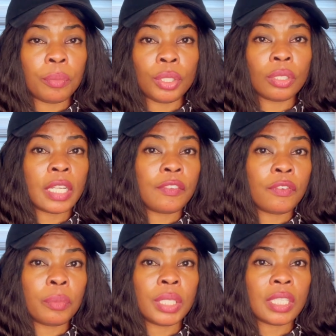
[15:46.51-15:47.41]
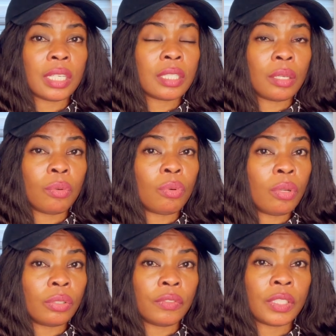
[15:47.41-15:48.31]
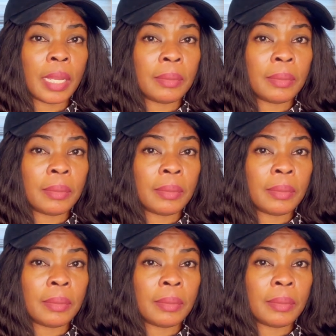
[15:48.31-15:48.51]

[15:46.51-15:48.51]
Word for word: It's just that the form, it takes a whole lot of time.